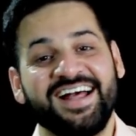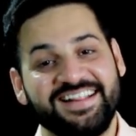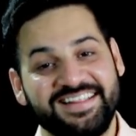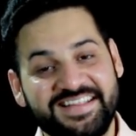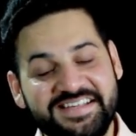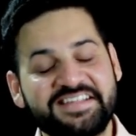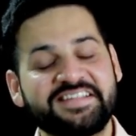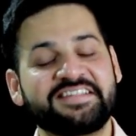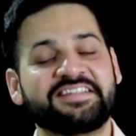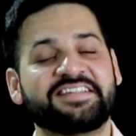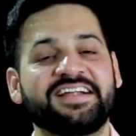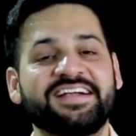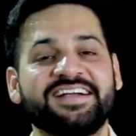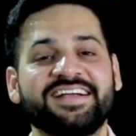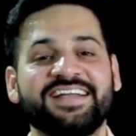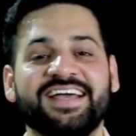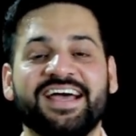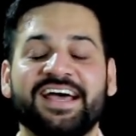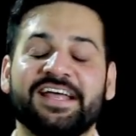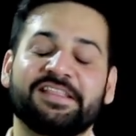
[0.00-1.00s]
this is
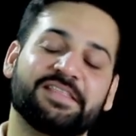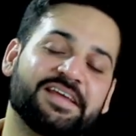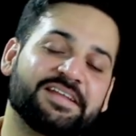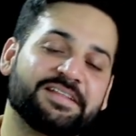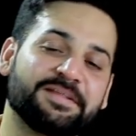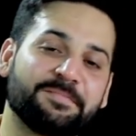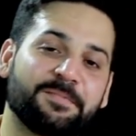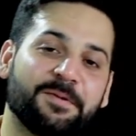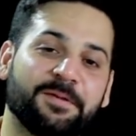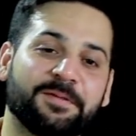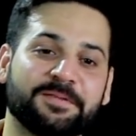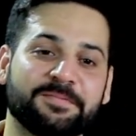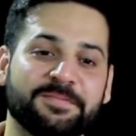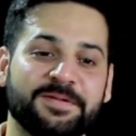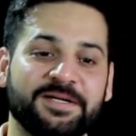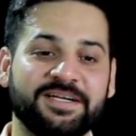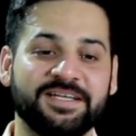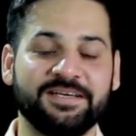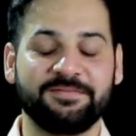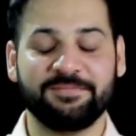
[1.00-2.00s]
Sunday, and there is a
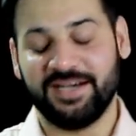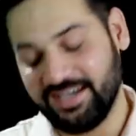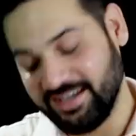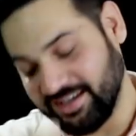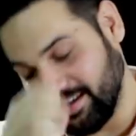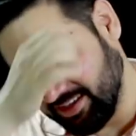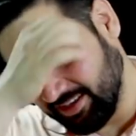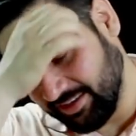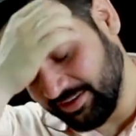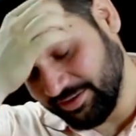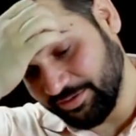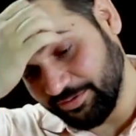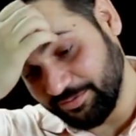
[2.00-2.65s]
possibility by you